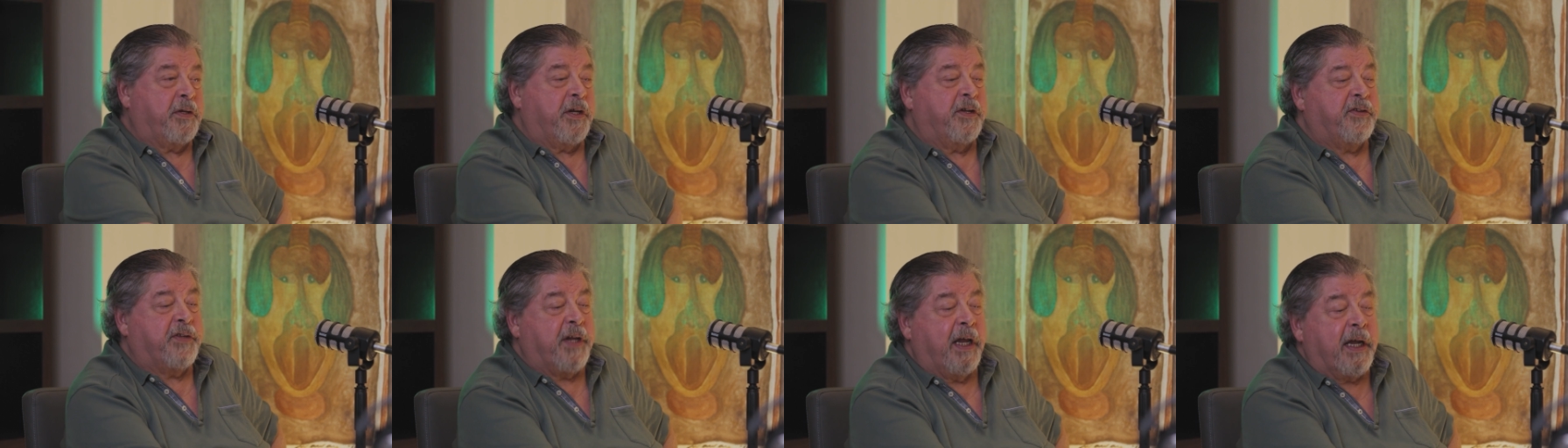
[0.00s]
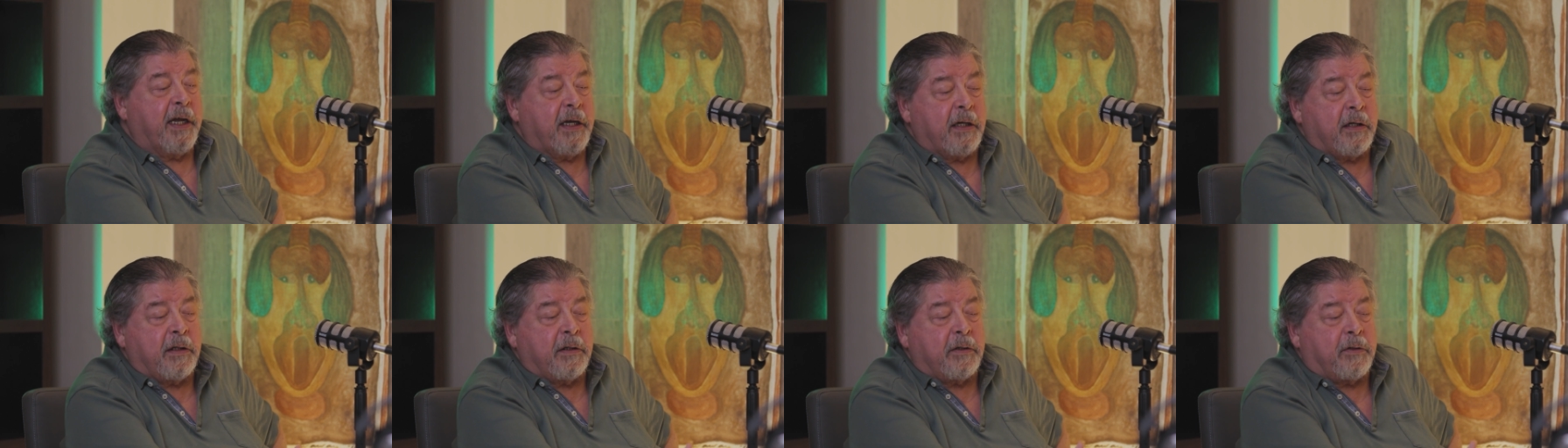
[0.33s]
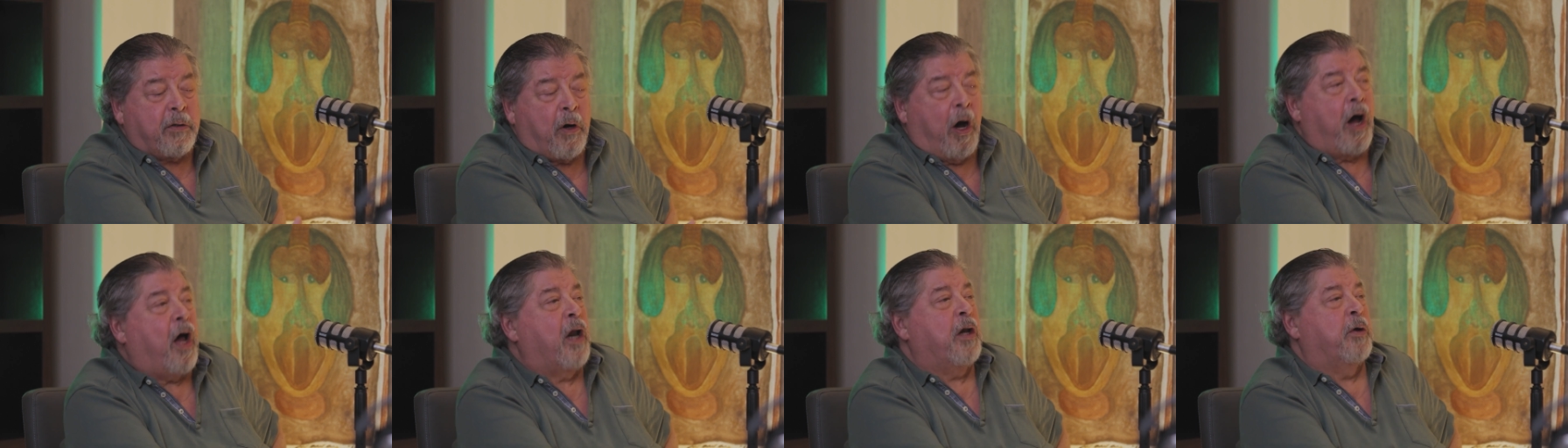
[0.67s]
yeah. The closest
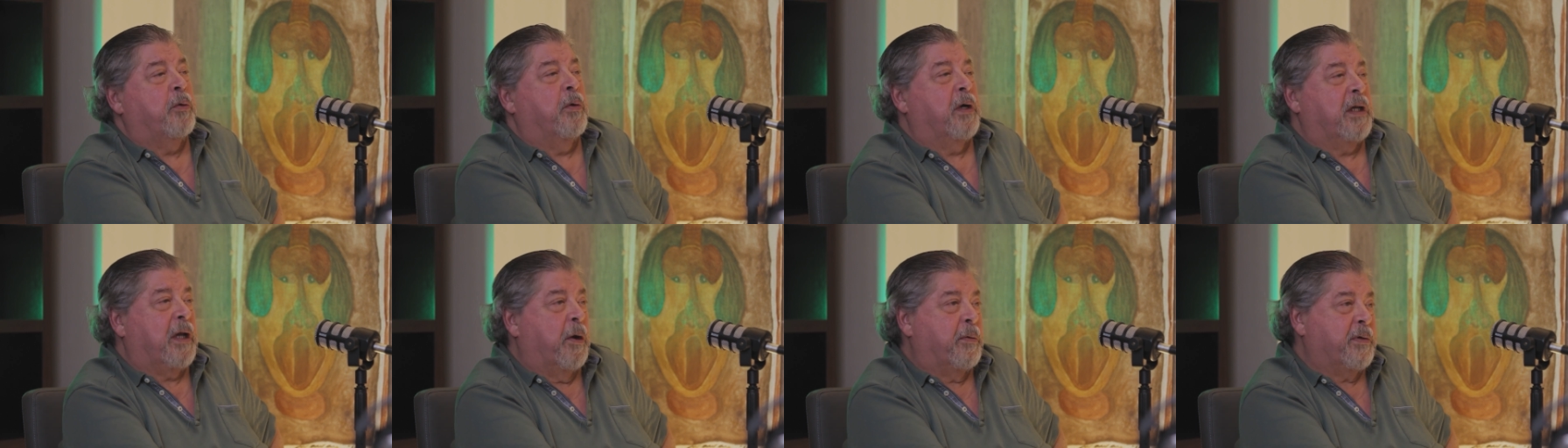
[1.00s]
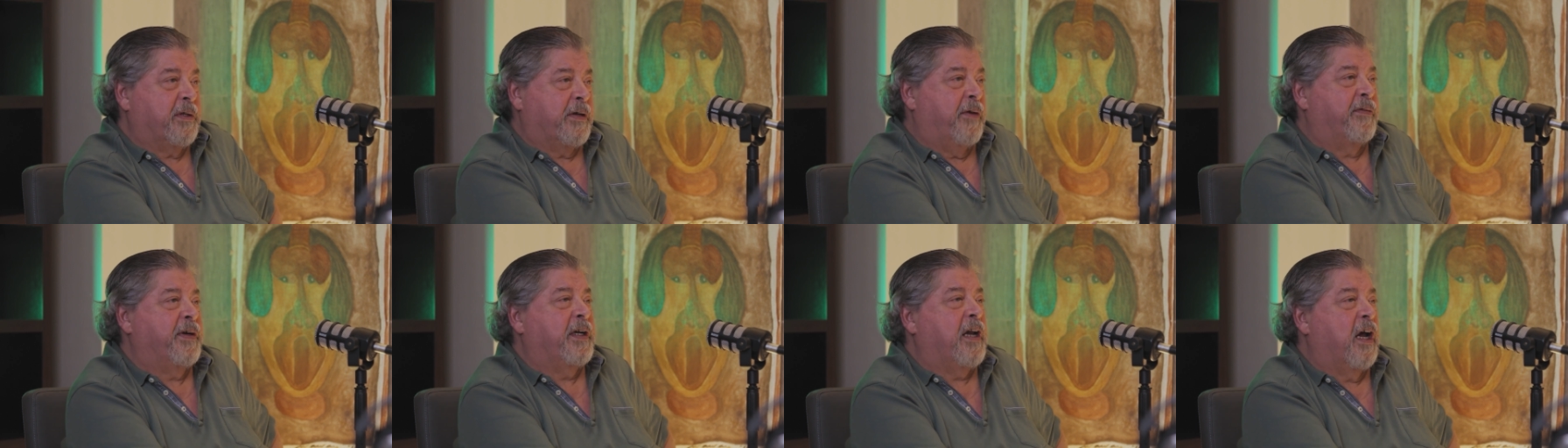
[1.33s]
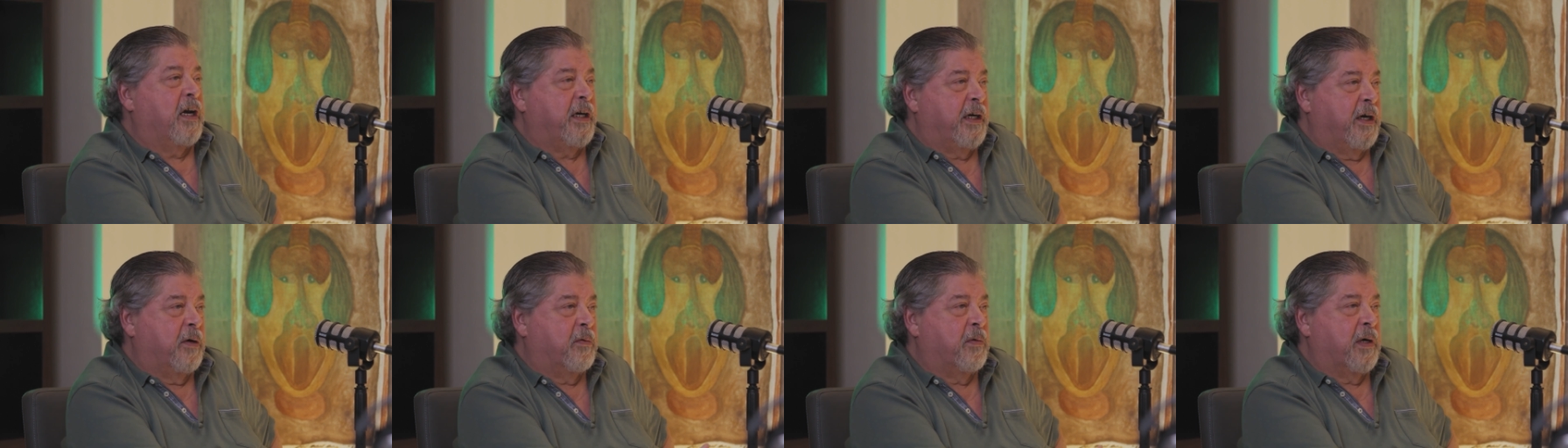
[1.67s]
thing to Hollywood that
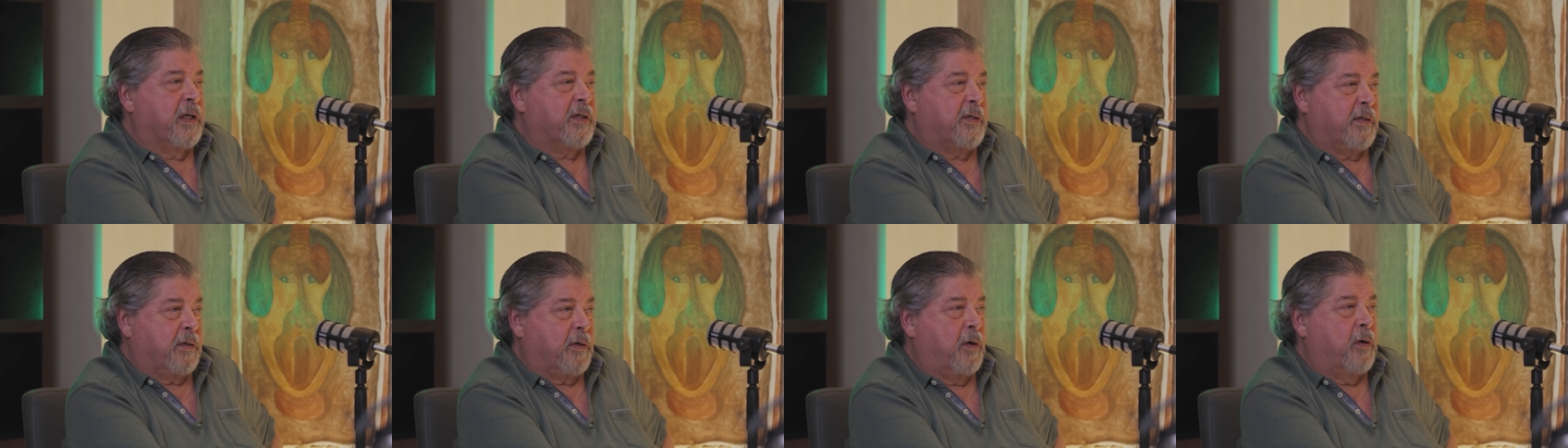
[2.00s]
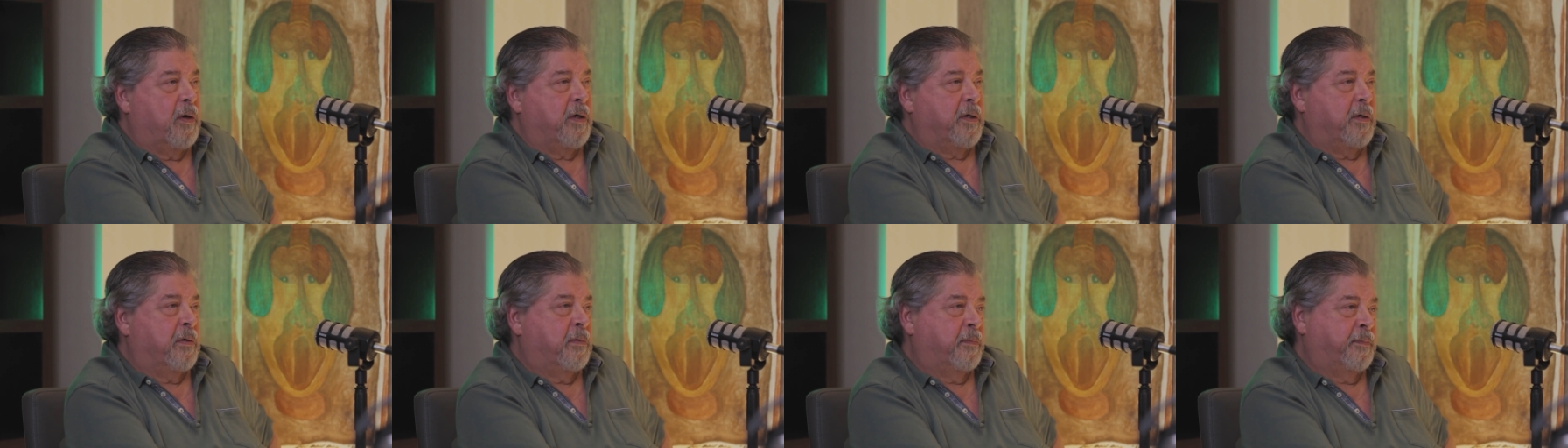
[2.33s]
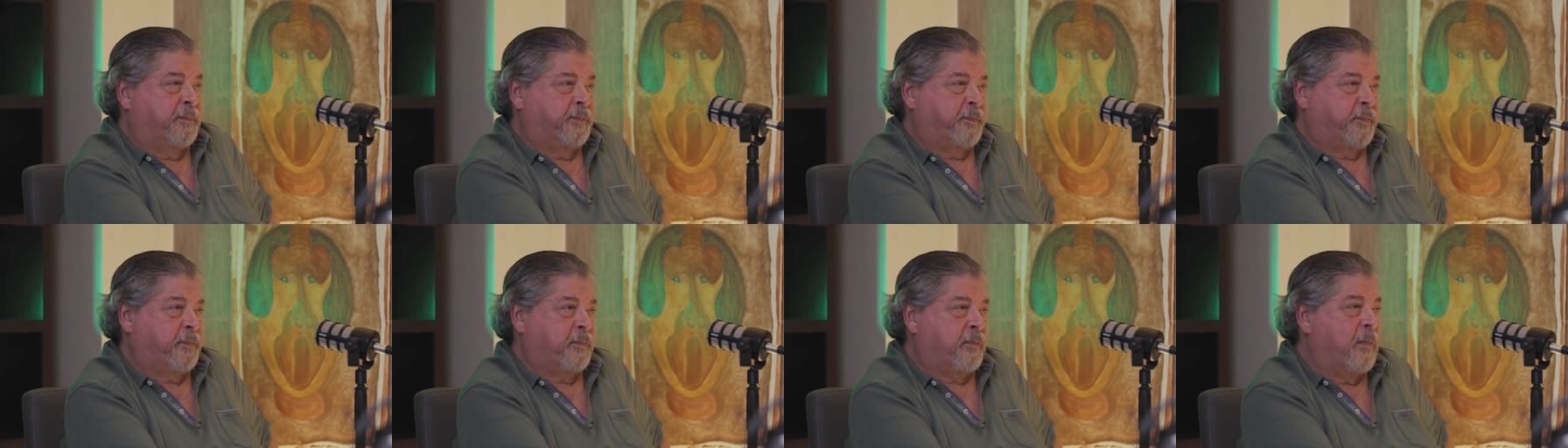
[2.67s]
was ever done here was
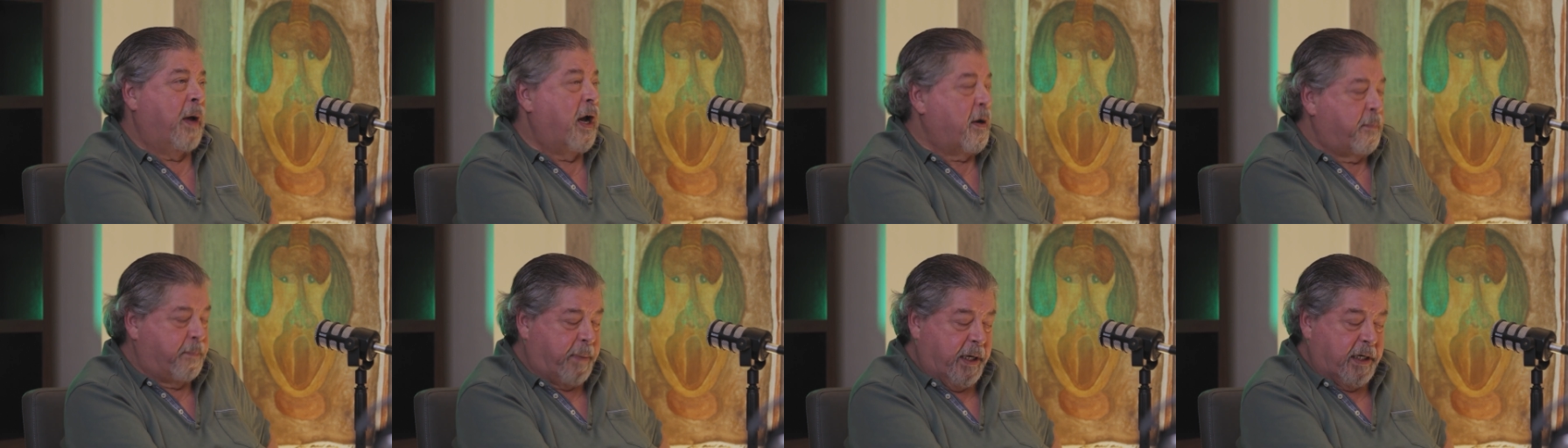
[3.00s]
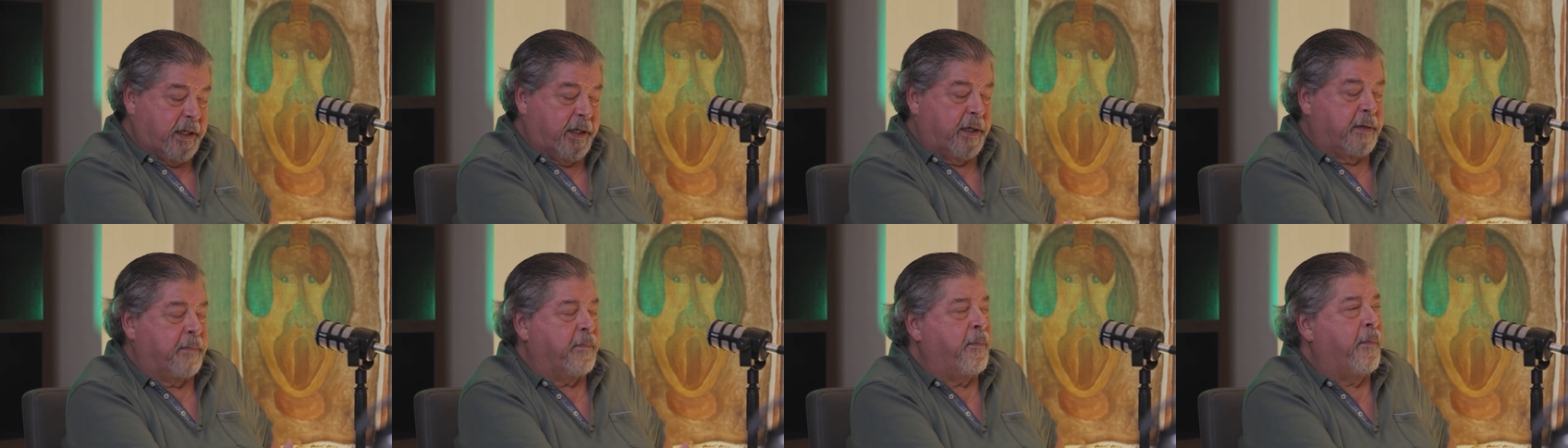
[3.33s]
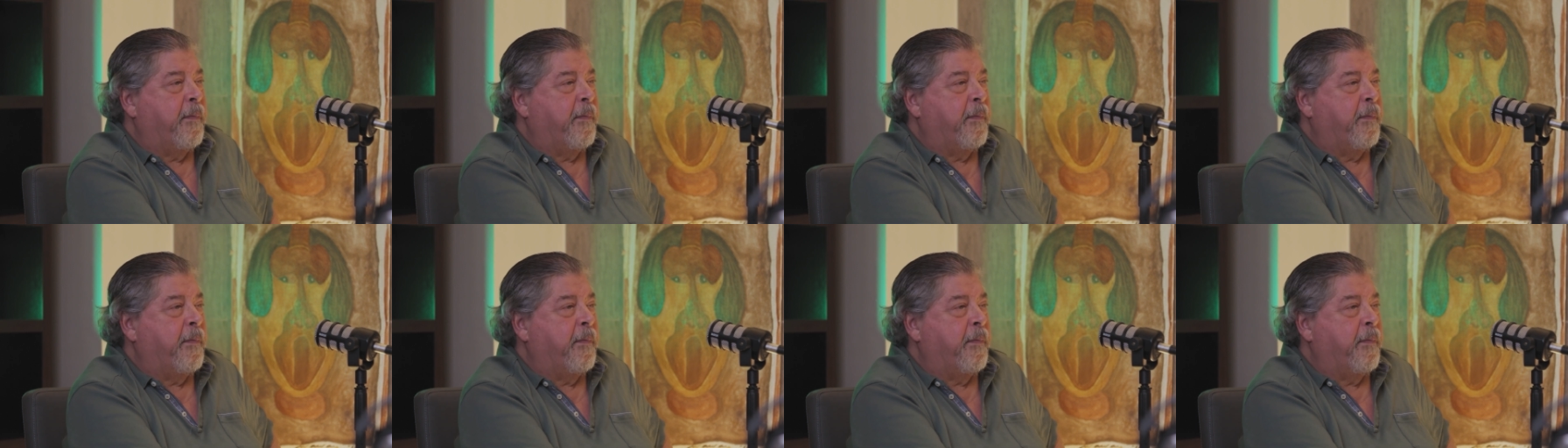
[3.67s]
Goyo. My